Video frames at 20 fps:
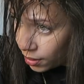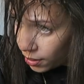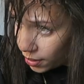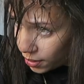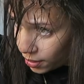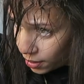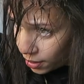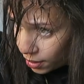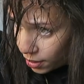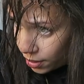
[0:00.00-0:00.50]

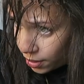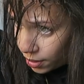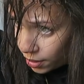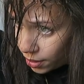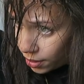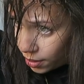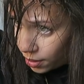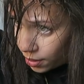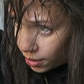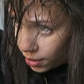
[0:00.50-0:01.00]

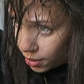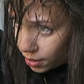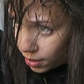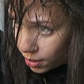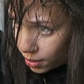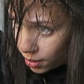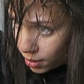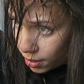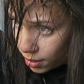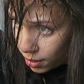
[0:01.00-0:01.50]

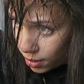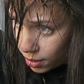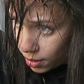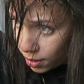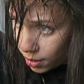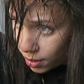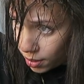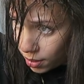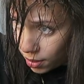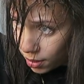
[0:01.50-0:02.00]

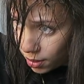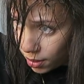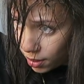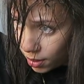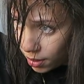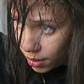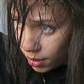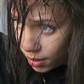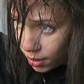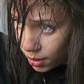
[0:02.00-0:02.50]

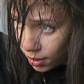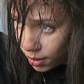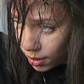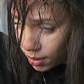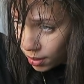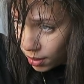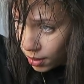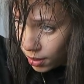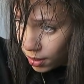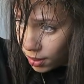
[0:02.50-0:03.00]

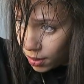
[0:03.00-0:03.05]
[no speech]